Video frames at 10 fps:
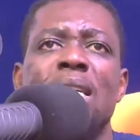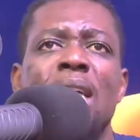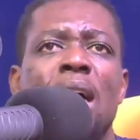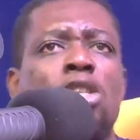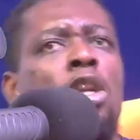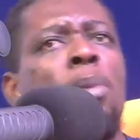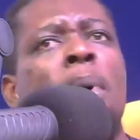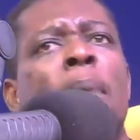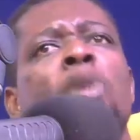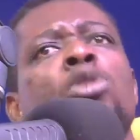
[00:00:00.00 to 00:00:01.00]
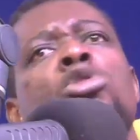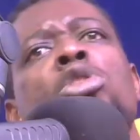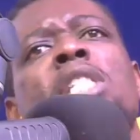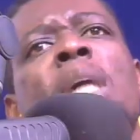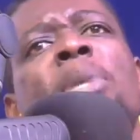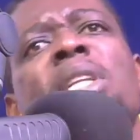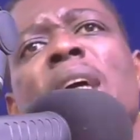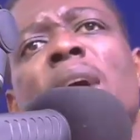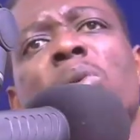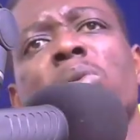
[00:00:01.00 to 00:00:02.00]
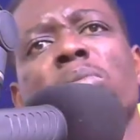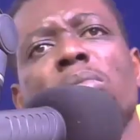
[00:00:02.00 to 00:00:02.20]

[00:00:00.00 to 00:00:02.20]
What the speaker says: Na so the baba betu social media no.